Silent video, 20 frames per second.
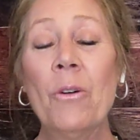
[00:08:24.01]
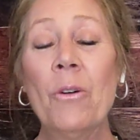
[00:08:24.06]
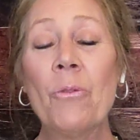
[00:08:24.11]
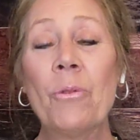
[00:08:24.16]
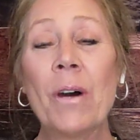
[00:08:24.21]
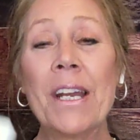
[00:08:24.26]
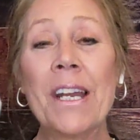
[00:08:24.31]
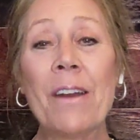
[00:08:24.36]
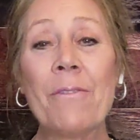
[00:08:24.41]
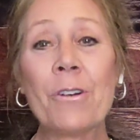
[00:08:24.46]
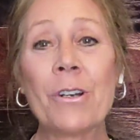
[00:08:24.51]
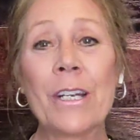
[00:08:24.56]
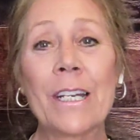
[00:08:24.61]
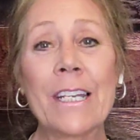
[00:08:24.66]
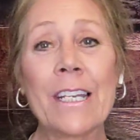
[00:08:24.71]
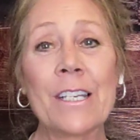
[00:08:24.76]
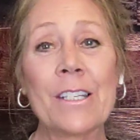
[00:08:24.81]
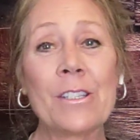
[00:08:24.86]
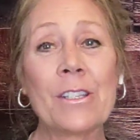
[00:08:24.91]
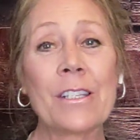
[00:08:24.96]
Whatever
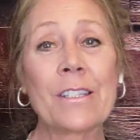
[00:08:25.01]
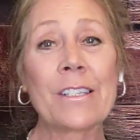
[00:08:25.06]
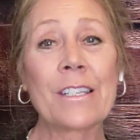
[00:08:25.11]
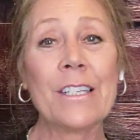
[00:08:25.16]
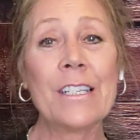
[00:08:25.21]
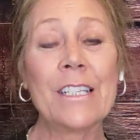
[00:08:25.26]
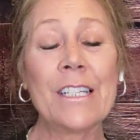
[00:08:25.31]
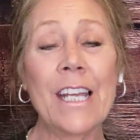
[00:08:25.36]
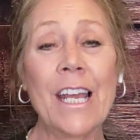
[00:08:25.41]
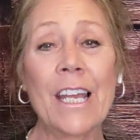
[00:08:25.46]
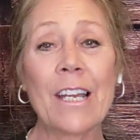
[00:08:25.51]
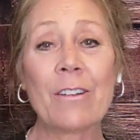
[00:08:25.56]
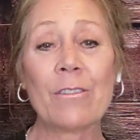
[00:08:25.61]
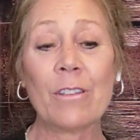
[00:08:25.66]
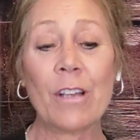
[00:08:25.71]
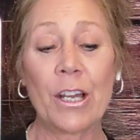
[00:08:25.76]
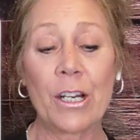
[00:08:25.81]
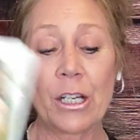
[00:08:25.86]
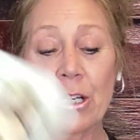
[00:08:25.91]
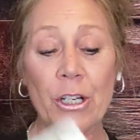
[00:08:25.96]
it is, it's going to take a
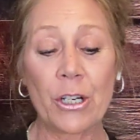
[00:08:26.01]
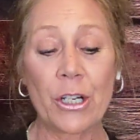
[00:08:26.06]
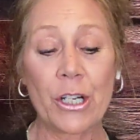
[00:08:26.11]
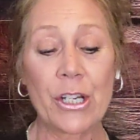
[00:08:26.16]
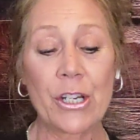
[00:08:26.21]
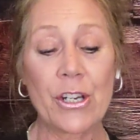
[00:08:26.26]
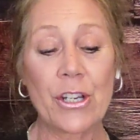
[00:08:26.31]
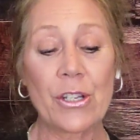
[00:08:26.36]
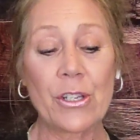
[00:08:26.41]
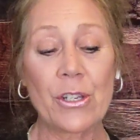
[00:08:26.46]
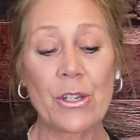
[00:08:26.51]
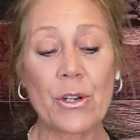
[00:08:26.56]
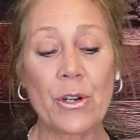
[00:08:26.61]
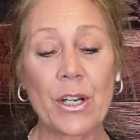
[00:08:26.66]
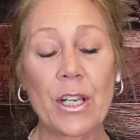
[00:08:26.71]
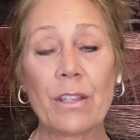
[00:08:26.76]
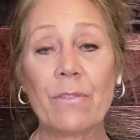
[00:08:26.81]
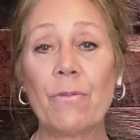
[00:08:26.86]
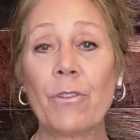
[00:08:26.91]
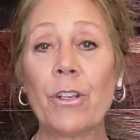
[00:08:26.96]
lot of courage and
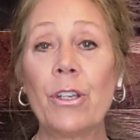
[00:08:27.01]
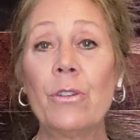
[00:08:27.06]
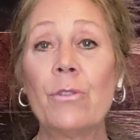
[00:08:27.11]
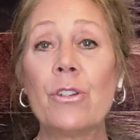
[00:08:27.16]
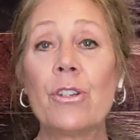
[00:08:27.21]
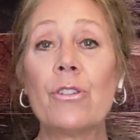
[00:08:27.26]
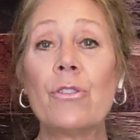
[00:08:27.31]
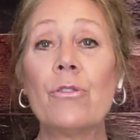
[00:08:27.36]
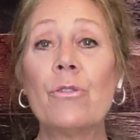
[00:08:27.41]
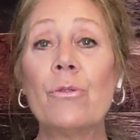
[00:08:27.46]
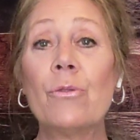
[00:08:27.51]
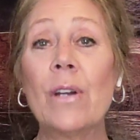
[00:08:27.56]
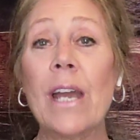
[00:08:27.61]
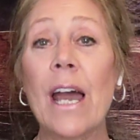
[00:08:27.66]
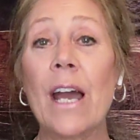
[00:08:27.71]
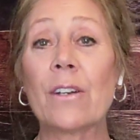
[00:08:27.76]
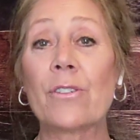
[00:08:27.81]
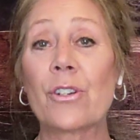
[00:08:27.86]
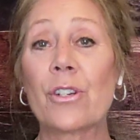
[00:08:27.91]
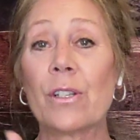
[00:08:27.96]
strength for you to
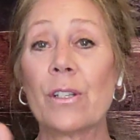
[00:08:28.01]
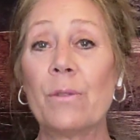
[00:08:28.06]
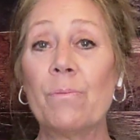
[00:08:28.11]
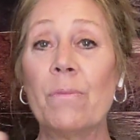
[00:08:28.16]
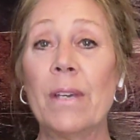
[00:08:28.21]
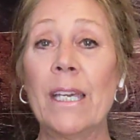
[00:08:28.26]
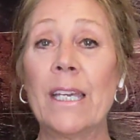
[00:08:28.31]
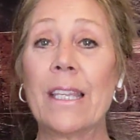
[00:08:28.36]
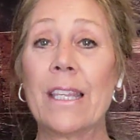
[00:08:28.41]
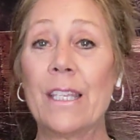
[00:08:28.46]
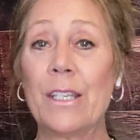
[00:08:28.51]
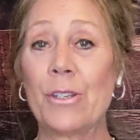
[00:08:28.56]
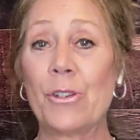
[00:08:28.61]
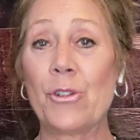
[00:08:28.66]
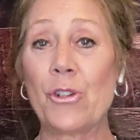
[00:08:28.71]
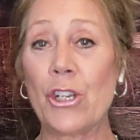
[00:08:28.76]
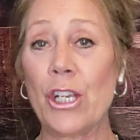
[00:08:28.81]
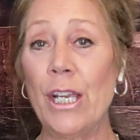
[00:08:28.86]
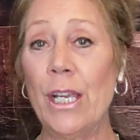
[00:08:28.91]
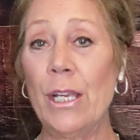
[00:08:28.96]
actually make this
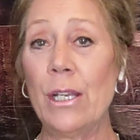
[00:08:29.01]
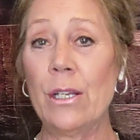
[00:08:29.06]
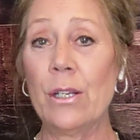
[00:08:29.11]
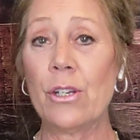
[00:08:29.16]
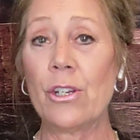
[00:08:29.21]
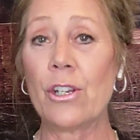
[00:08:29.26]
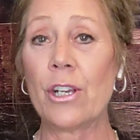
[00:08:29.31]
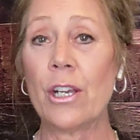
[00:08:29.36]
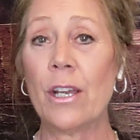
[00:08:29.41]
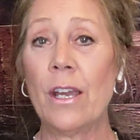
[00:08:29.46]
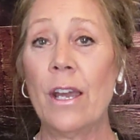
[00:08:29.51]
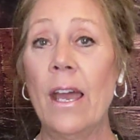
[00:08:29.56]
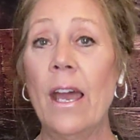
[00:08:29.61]
change.